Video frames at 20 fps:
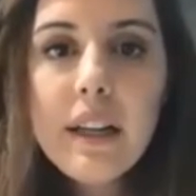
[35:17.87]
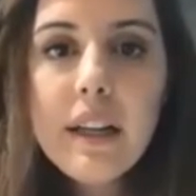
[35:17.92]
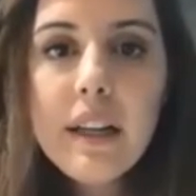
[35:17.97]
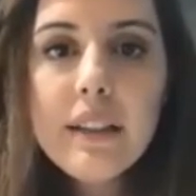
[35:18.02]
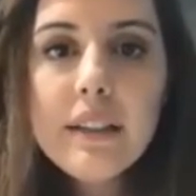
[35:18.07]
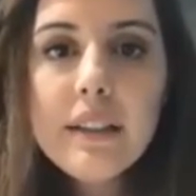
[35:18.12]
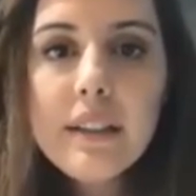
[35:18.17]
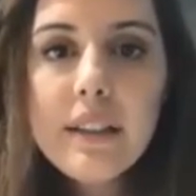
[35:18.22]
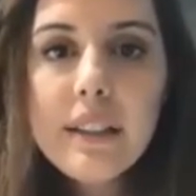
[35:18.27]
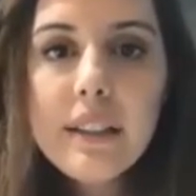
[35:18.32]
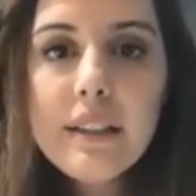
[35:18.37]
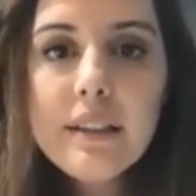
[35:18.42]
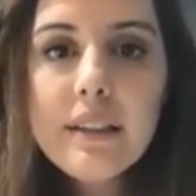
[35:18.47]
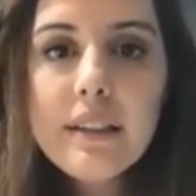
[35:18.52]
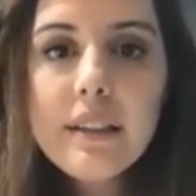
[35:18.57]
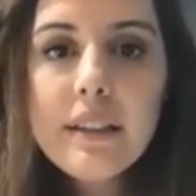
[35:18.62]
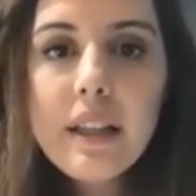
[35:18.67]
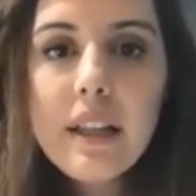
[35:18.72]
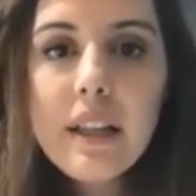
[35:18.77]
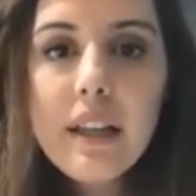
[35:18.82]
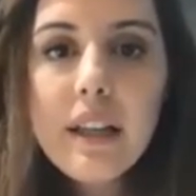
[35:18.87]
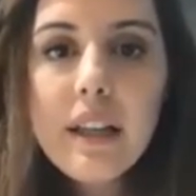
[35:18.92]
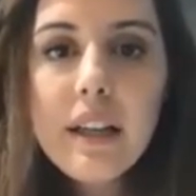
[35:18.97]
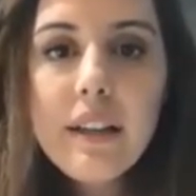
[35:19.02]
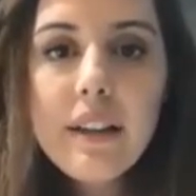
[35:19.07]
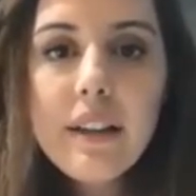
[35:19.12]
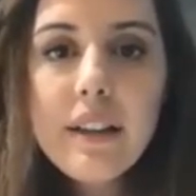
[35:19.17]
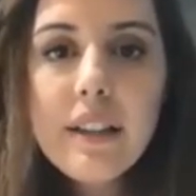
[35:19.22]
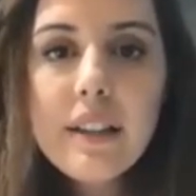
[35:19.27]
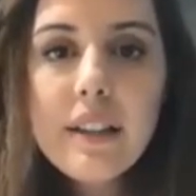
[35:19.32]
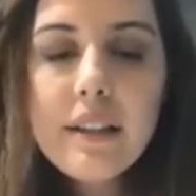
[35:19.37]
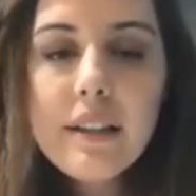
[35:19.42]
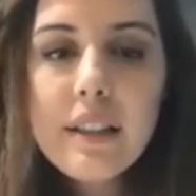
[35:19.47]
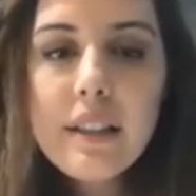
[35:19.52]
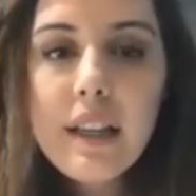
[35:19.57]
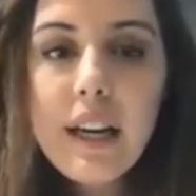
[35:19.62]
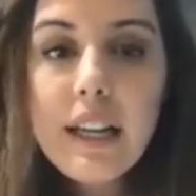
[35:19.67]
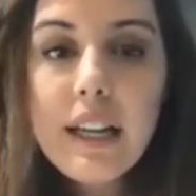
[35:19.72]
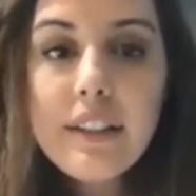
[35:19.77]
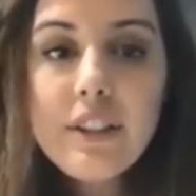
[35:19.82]
these
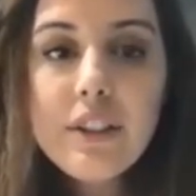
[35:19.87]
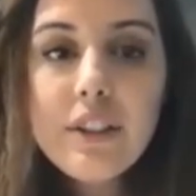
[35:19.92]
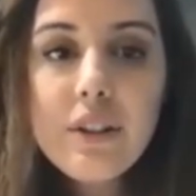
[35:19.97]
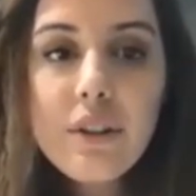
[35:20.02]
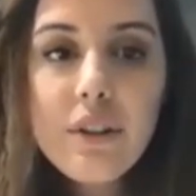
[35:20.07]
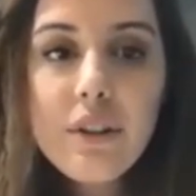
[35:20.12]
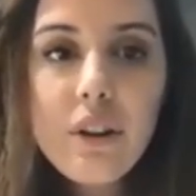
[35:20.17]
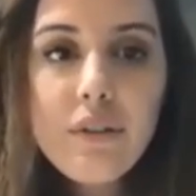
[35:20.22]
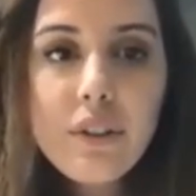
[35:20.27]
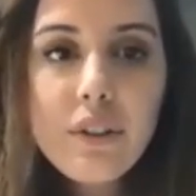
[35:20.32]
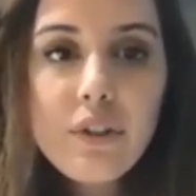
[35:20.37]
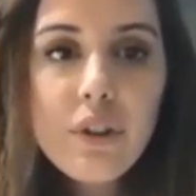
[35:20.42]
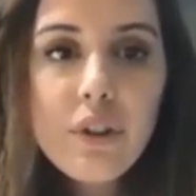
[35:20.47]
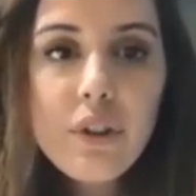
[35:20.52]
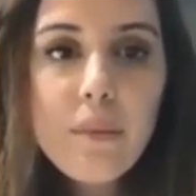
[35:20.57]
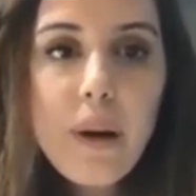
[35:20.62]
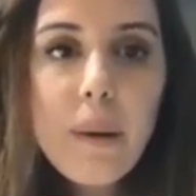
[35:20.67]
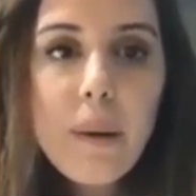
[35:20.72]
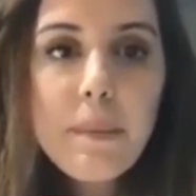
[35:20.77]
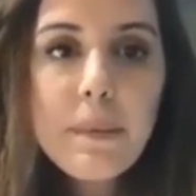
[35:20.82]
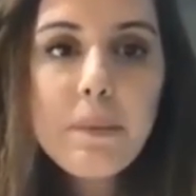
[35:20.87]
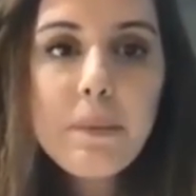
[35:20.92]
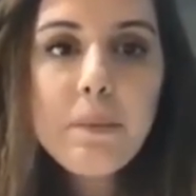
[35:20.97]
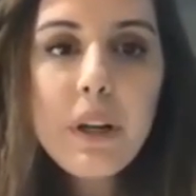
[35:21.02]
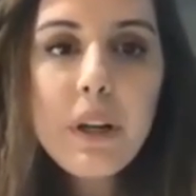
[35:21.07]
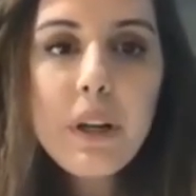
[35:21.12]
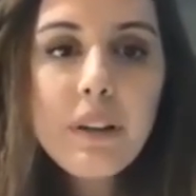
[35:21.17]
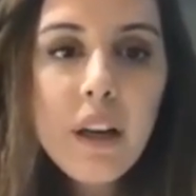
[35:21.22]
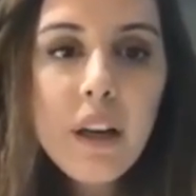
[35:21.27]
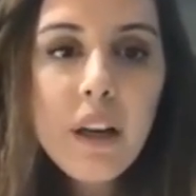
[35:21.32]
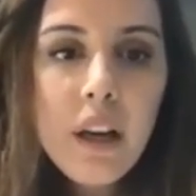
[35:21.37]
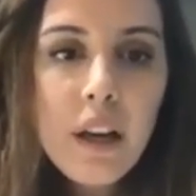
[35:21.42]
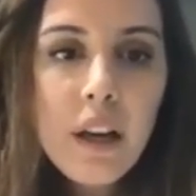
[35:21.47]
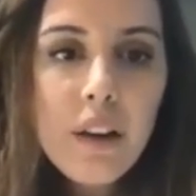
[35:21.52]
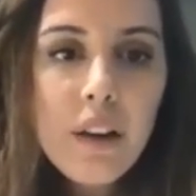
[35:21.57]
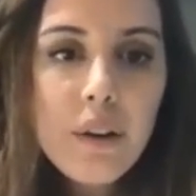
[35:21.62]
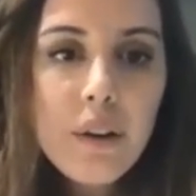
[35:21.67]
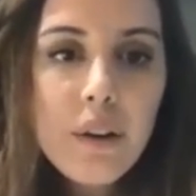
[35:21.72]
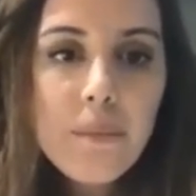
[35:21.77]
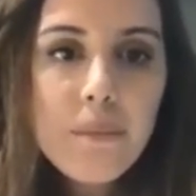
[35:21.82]
anterior curvature maps, but
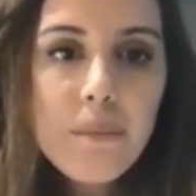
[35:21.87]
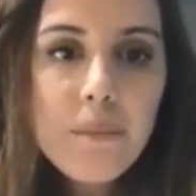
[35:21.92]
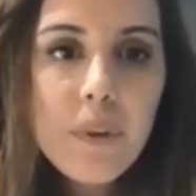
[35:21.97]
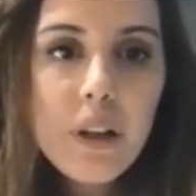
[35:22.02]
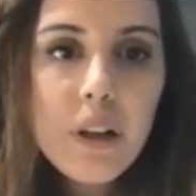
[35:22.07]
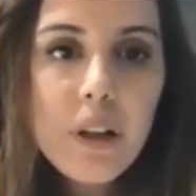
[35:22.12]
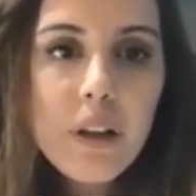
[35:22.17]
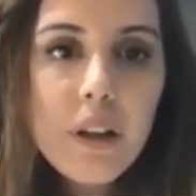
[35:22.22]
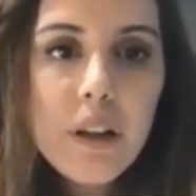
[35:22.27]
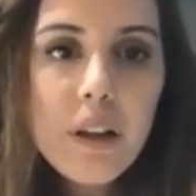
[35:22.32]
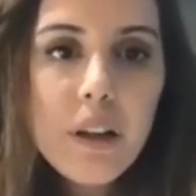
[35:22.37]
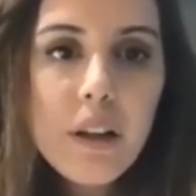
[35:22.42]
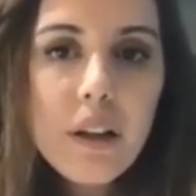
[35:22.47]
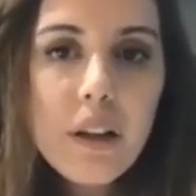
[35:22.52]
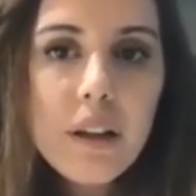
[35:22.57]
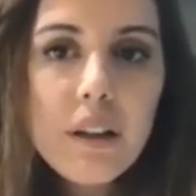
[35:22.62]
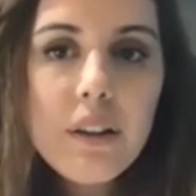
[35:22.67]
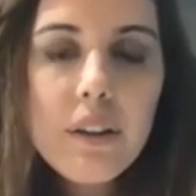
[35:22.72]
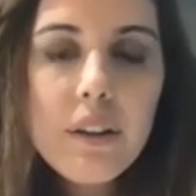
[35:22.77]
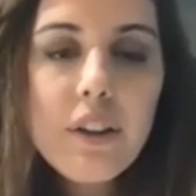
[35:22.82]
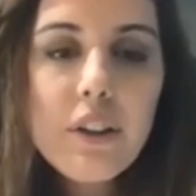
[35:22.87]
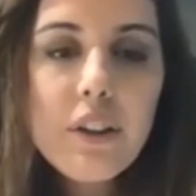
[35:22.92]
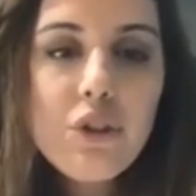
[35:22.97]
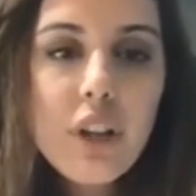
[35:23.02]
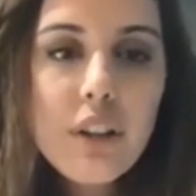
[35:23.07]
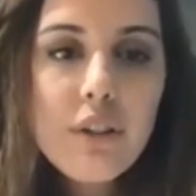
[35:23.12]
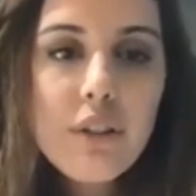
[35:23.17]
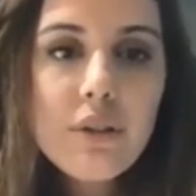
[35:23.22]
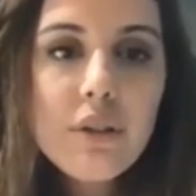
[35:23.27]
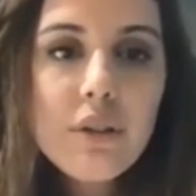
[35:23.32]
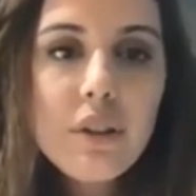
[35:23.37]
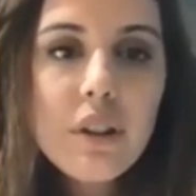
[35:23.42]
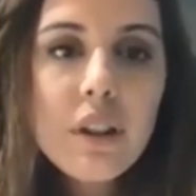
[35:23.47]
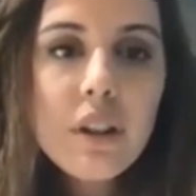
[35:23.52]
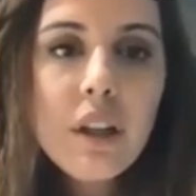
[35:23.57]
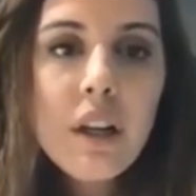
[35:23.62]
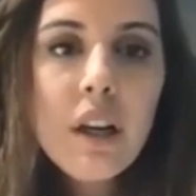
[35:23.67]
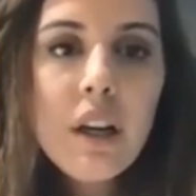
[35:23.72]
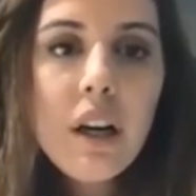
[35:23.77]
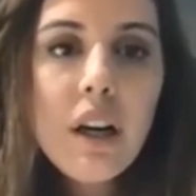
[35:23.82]
the general
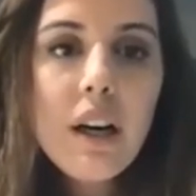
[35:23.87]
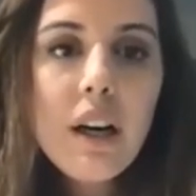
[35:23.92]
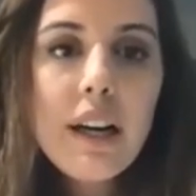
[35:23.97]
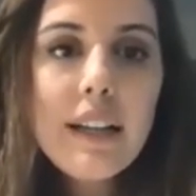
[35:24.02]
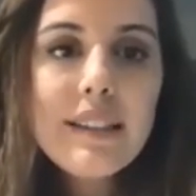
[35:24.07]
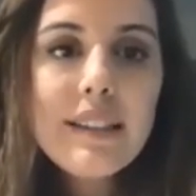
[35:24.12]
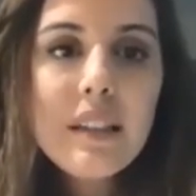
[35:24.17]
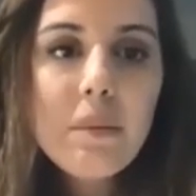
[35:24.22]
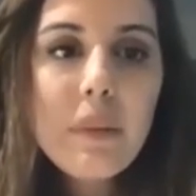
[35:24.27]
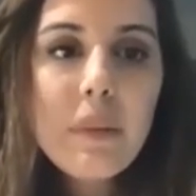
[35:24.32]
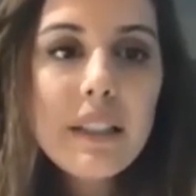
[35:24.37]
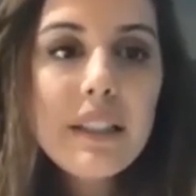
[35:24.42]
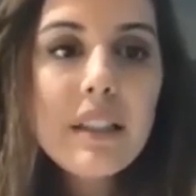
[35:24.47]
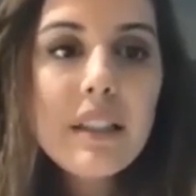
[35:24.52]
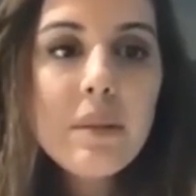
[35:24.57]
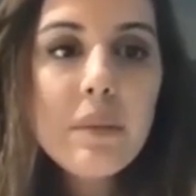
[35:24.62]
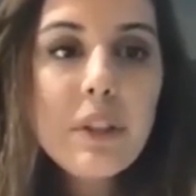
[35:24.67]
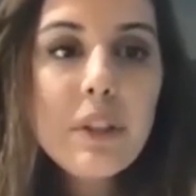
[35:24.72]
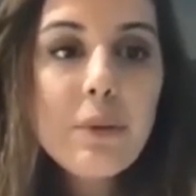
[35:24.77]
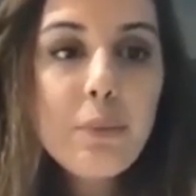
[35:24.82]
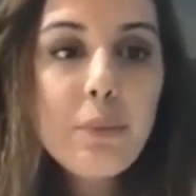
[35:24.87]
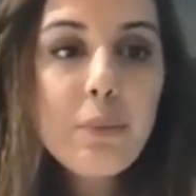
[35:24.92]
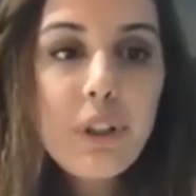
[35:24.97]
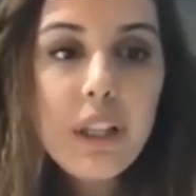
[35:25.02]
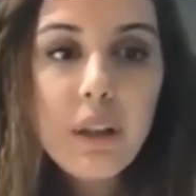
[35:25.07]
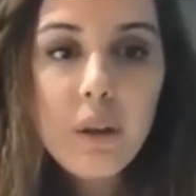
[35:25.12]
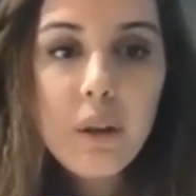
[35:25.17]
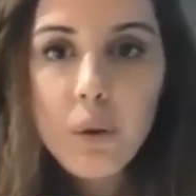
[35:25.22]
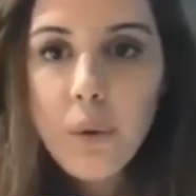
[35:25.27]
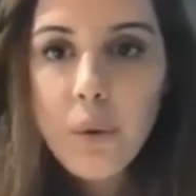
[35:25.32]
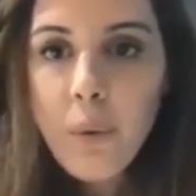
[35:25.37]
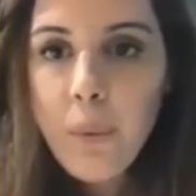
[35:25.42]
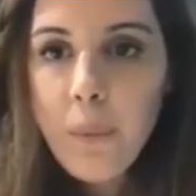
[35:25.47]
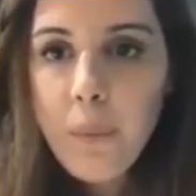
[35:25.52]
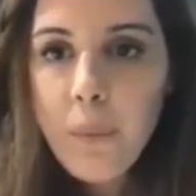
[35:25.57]
astigmatism is pretty low.